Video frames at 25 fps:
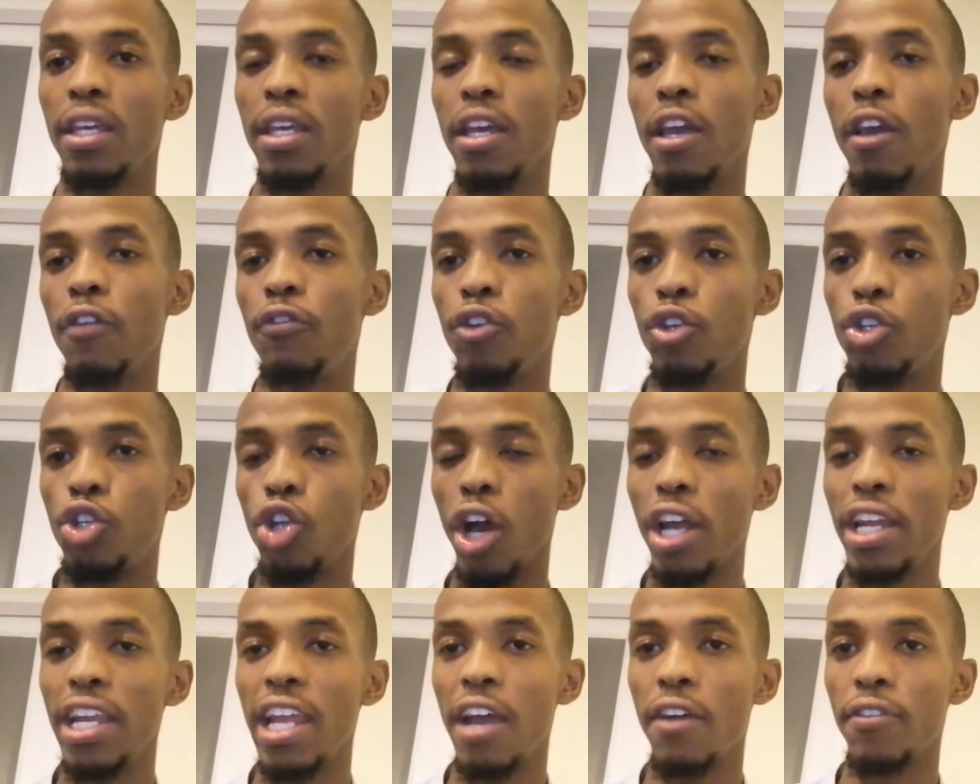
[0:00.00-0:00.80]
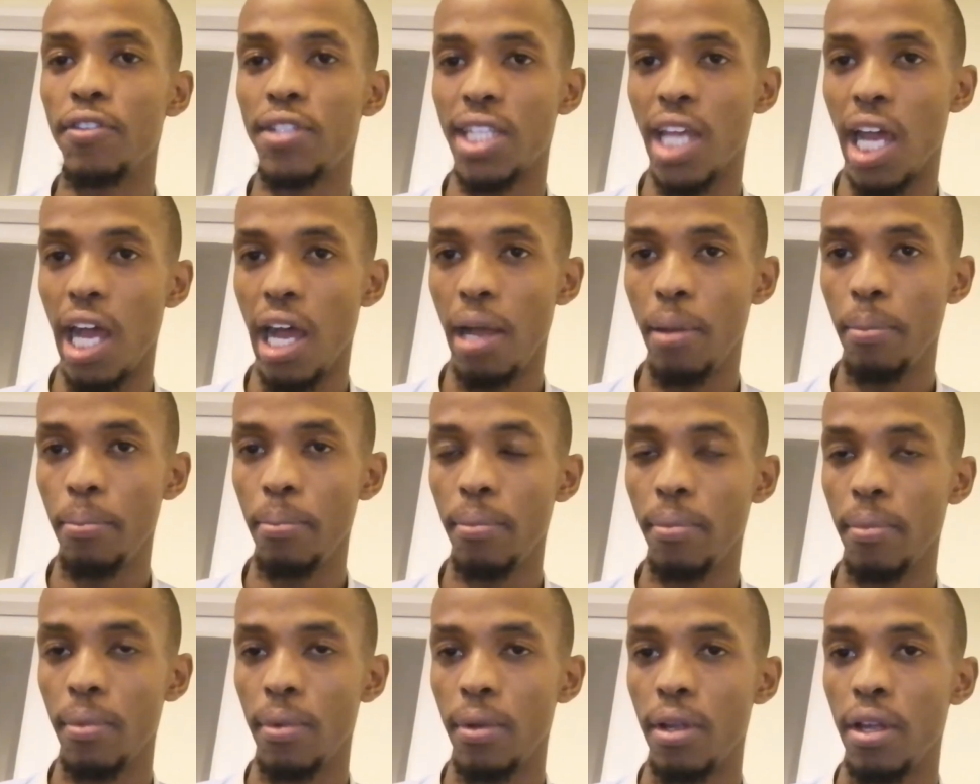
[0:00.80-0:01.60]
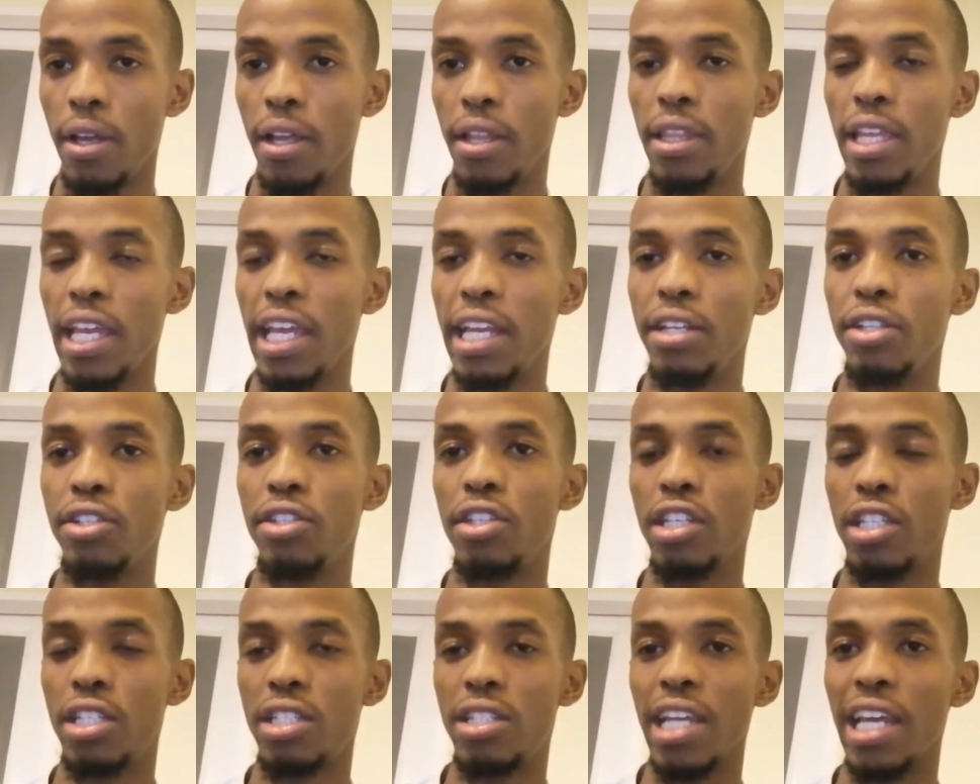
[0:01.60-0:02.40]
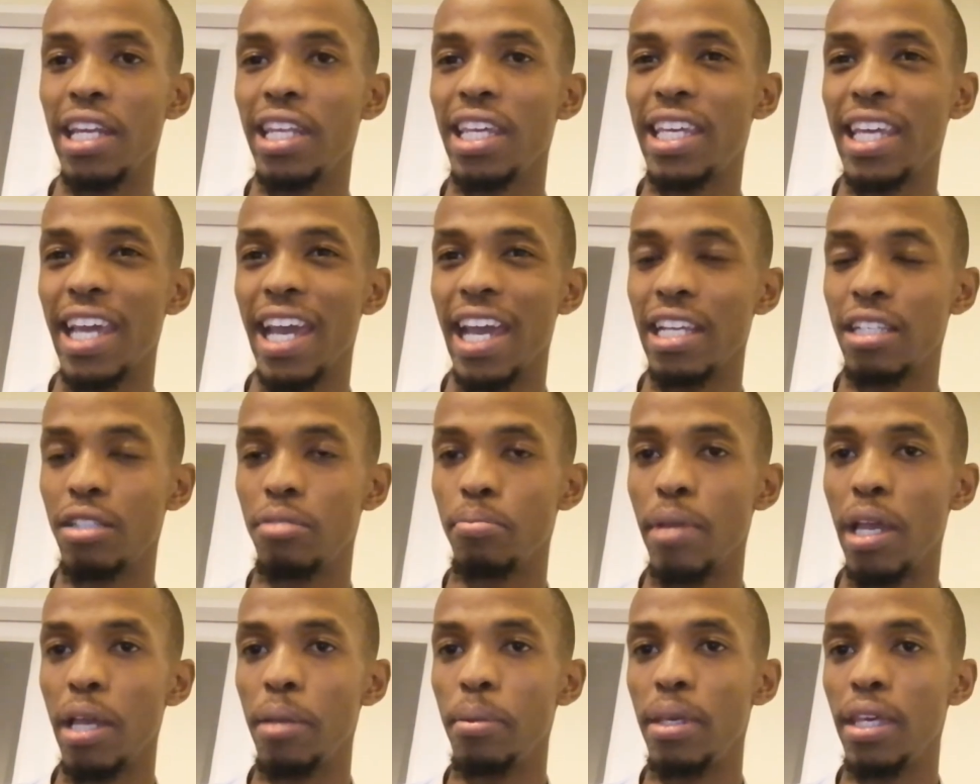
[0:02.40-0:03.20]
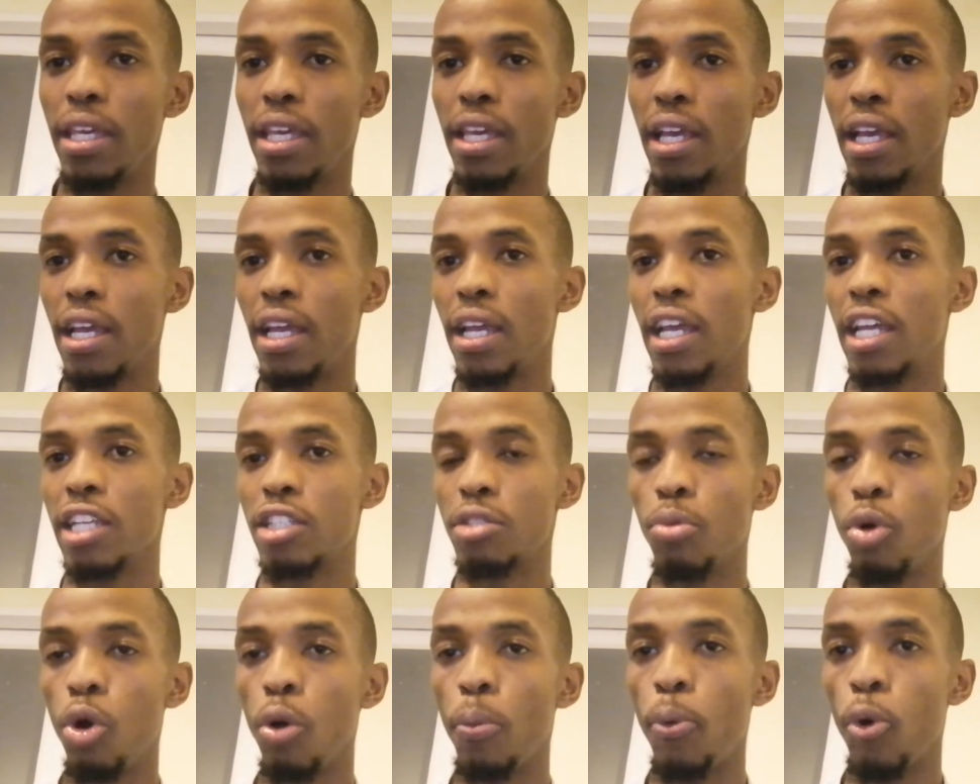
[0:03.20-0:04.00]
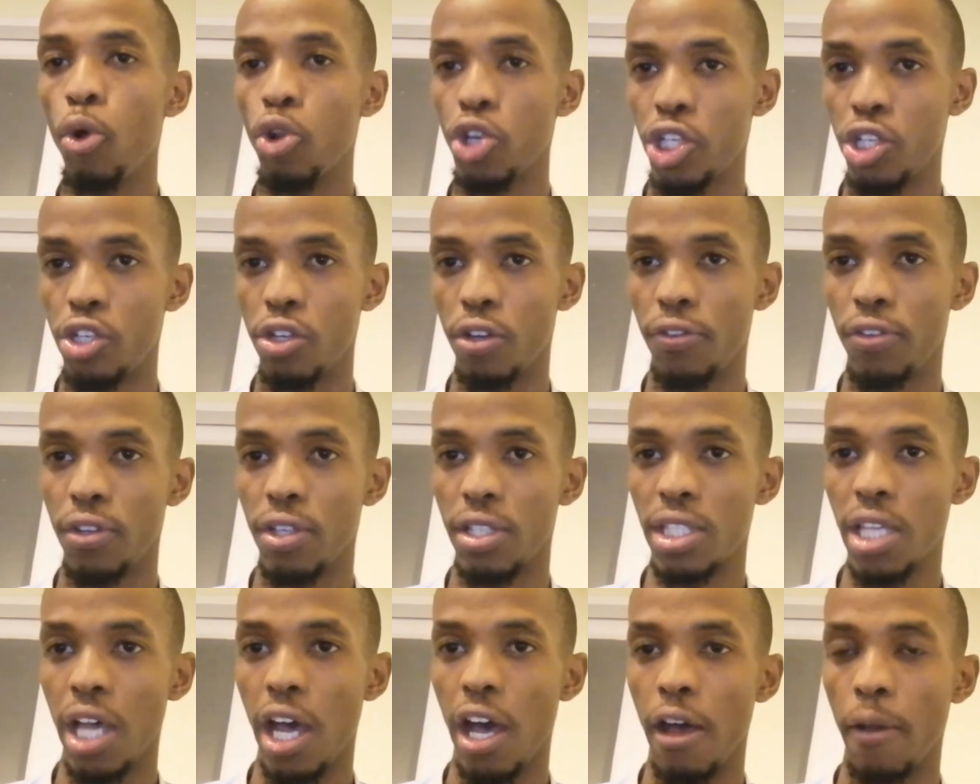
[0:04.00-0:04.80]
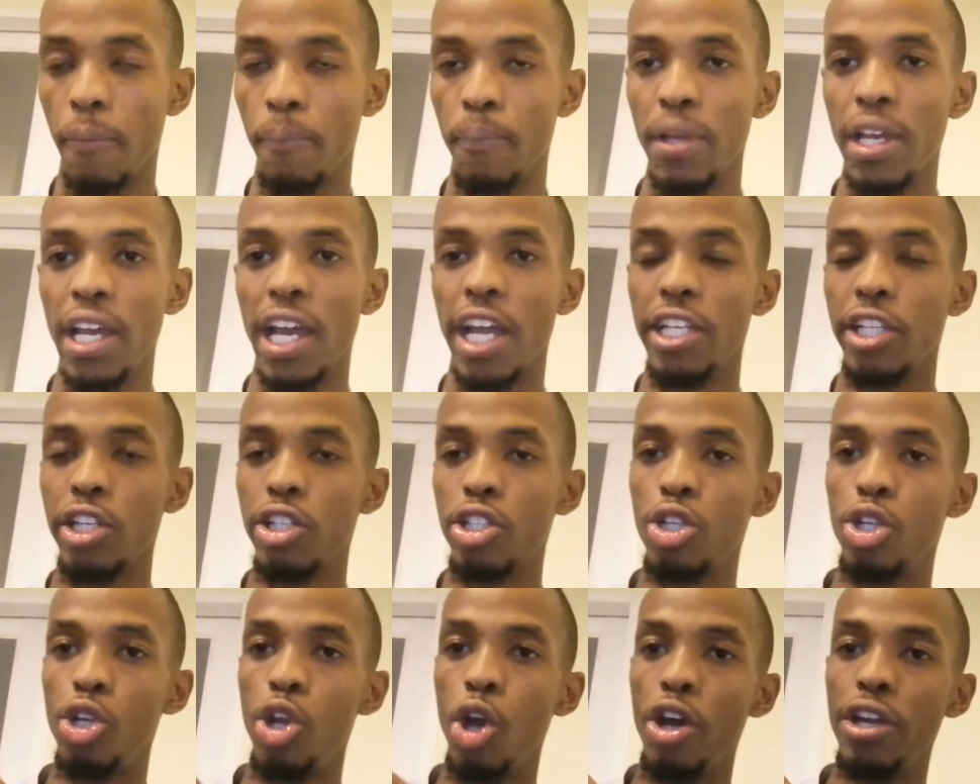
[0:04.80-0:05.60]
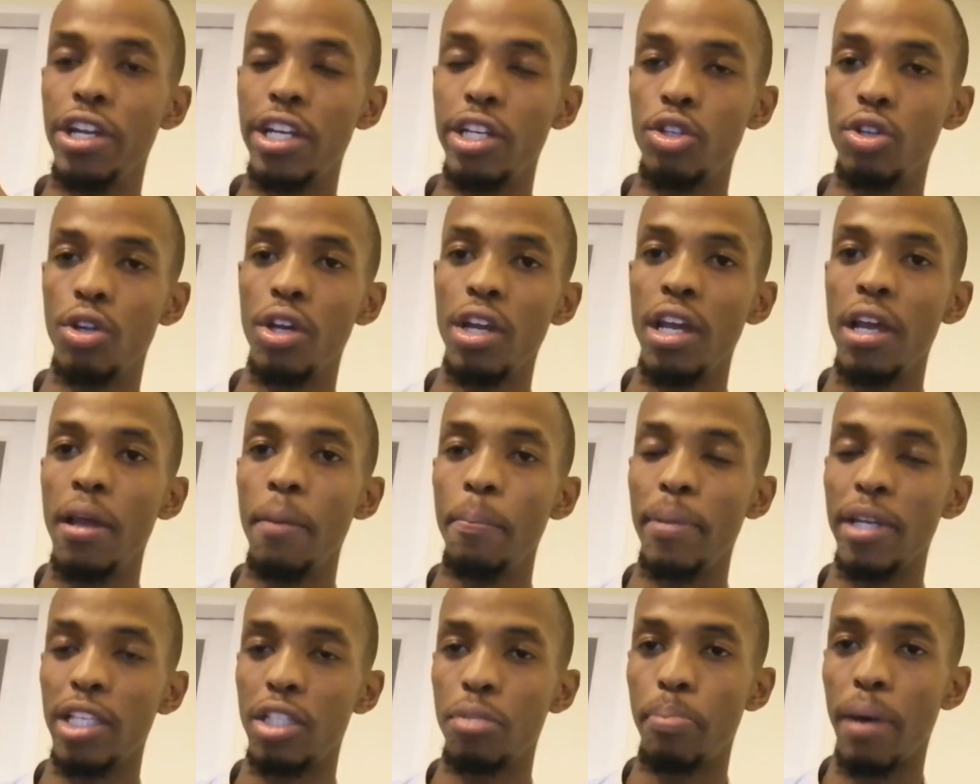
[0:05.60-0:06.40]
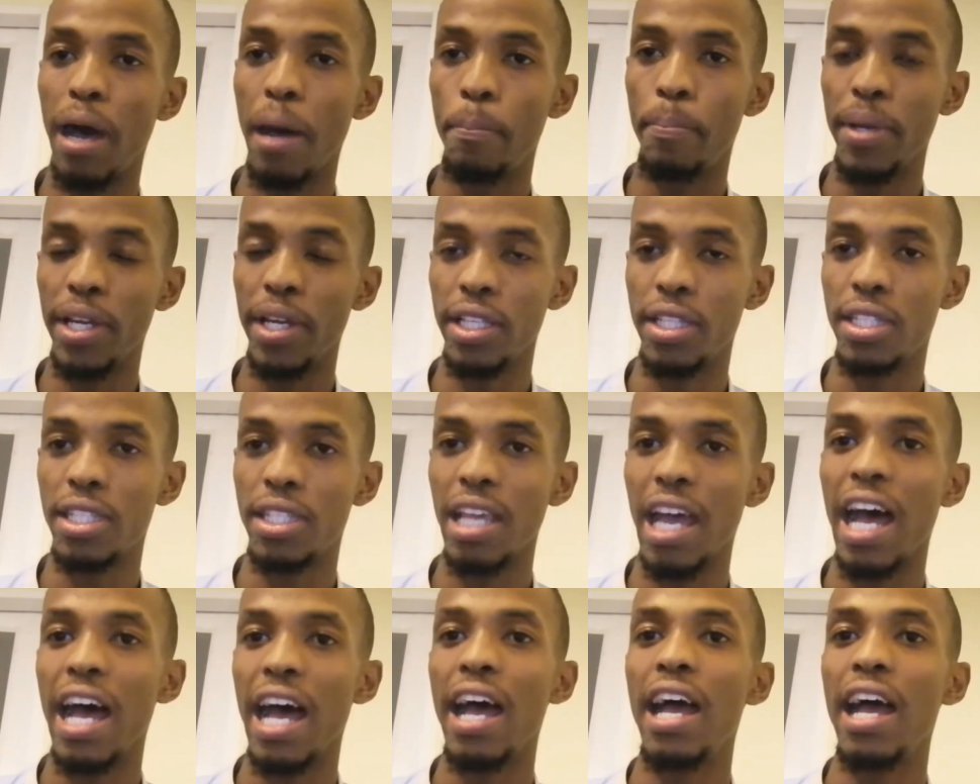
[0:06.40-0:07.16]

If you don't have time, then just dedicate maybe a small portion of your time and just learn it bit by bit.